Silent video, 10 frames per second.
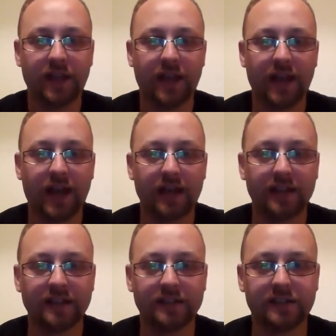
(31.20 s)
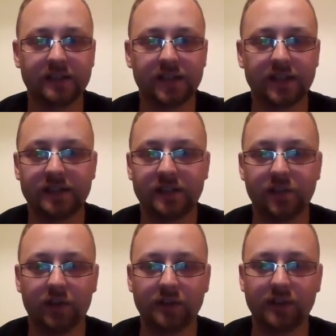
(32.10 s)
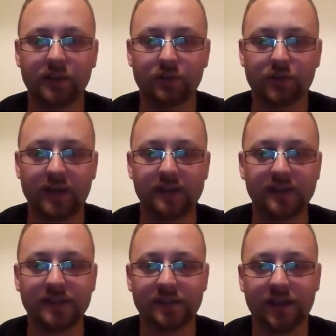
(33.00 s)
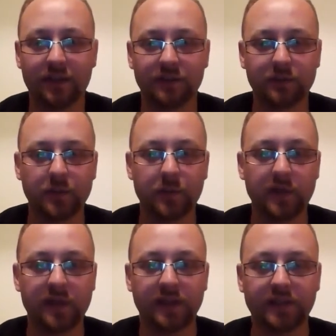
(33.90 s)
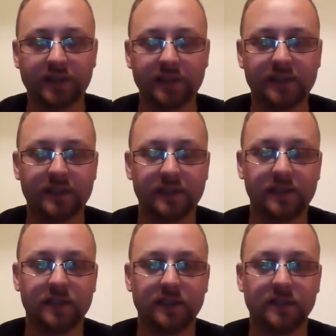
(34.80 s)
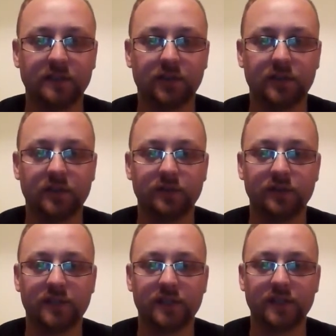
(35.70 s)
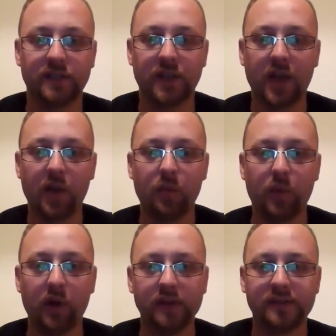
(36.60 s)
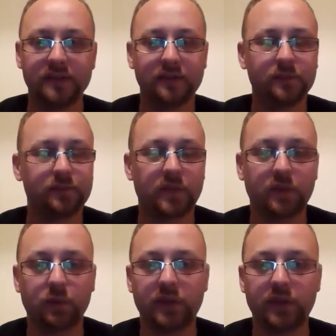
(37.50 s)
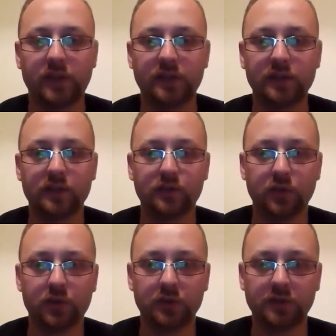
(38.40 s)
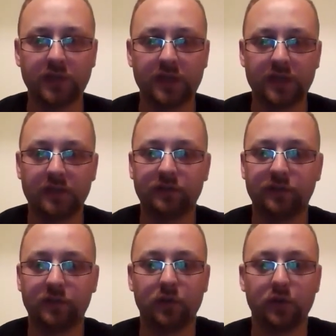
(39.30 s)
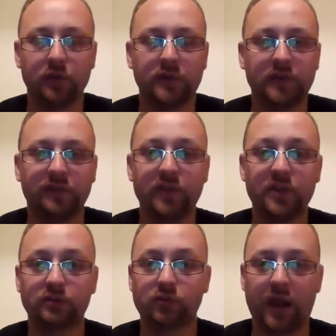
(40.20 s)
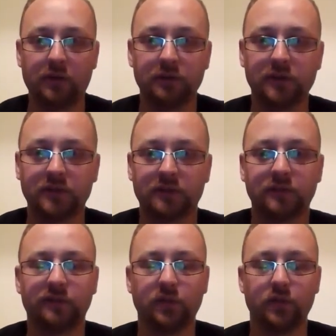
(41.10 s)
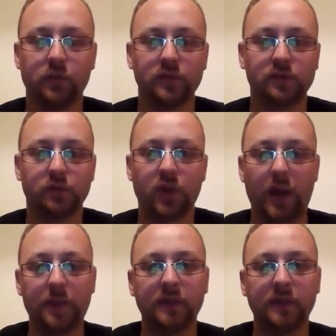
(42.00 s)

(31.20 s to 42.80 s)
and it's not the greatest, I have to admit. It's knocks you for 6, but we're going to do the draw for the first round for Worcester Warhammer.